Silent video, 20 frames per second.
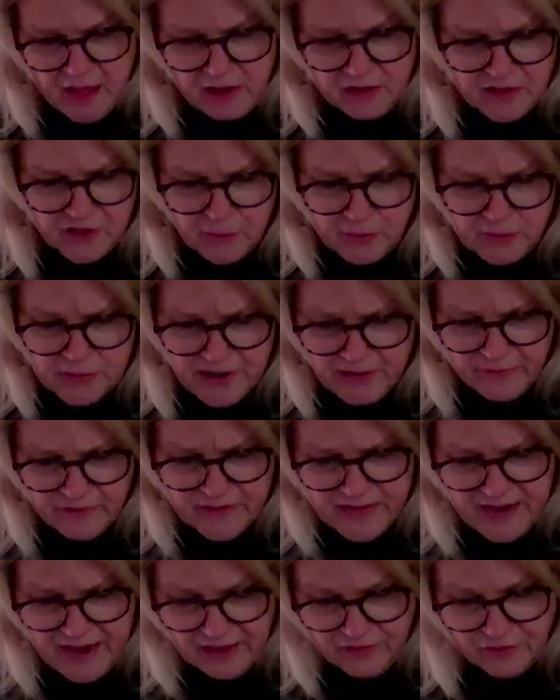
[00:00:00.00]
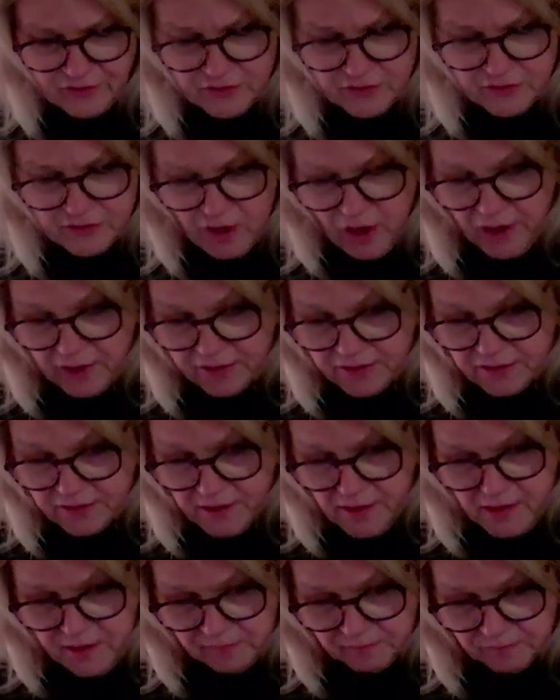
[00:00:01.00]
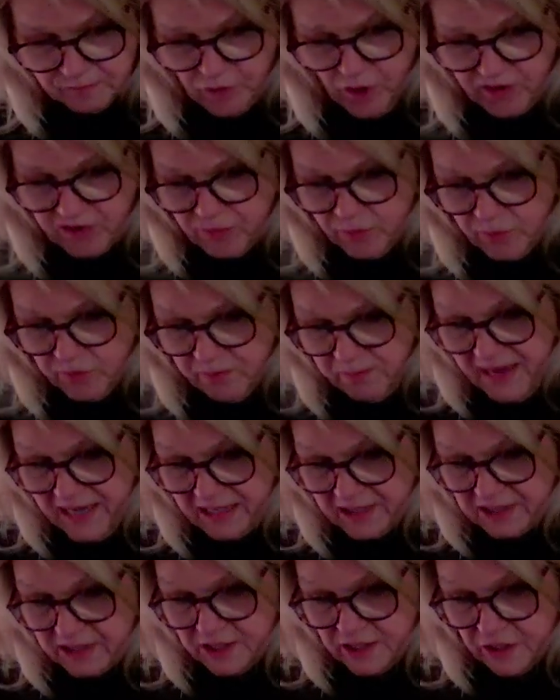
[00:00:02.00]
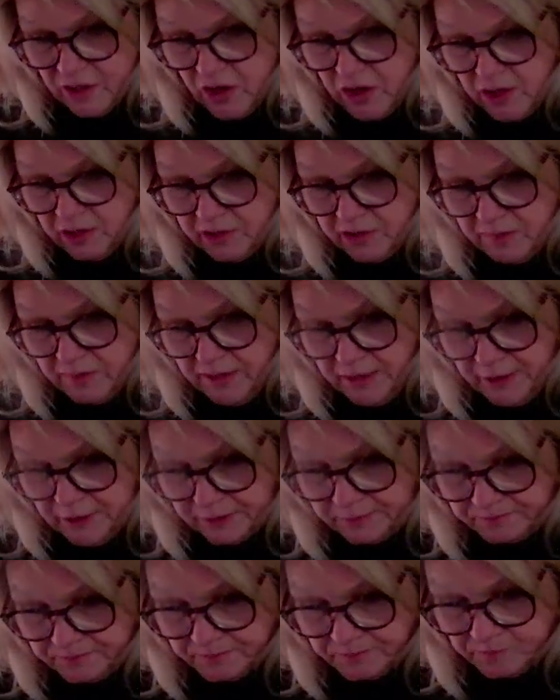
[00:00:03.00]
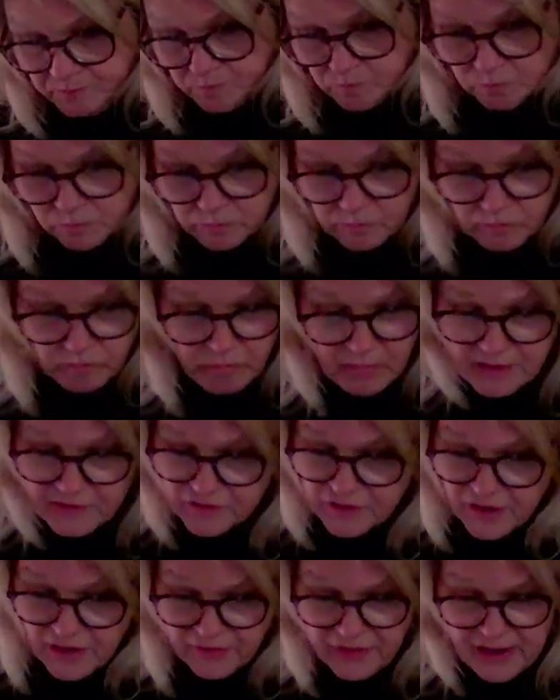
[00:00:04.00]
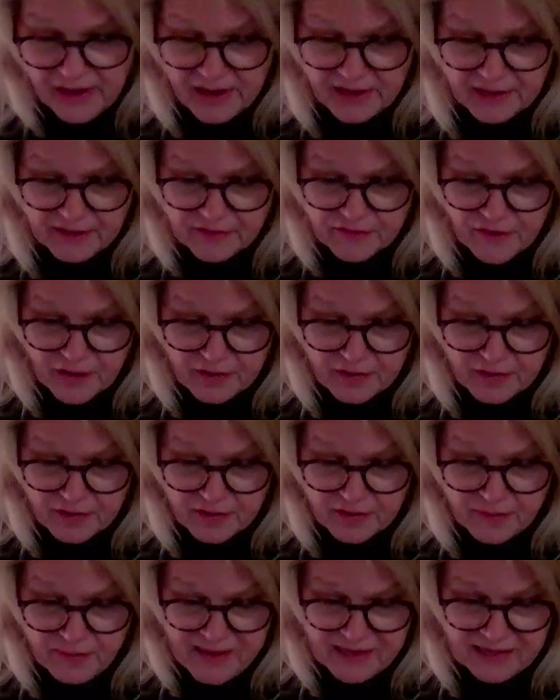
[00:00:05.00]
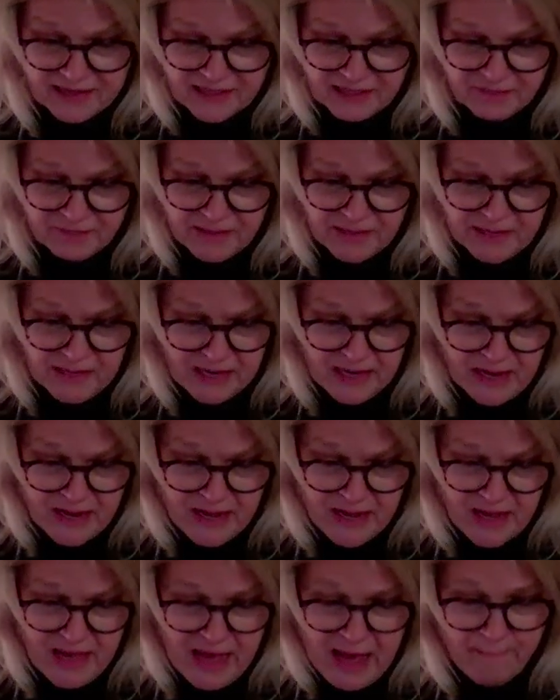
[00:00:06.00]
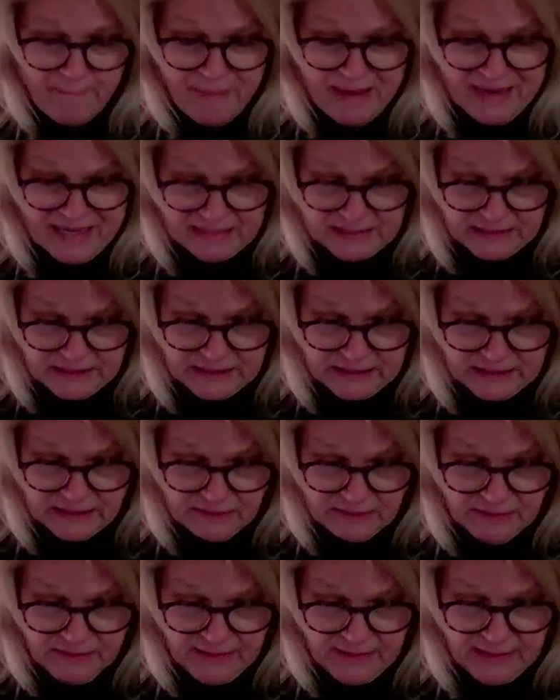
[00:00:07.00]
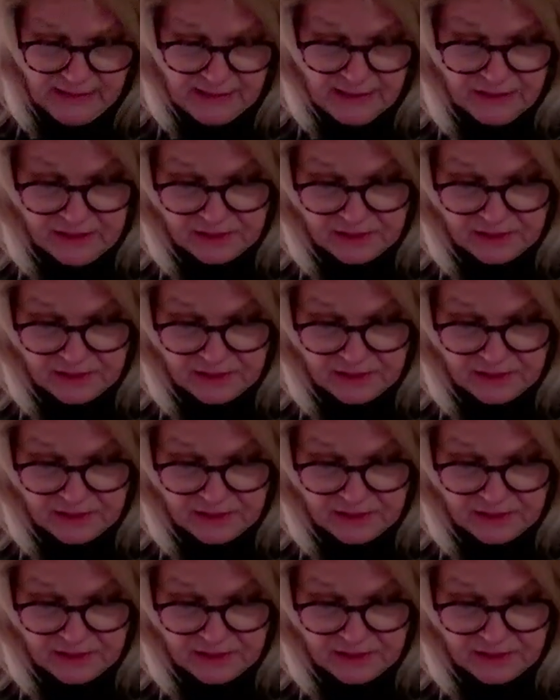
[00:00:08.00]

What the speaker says: You would never take this sauce, toss it with pasta, and call it a meal. It's not that kind of sauce. It's meant to be a base, right?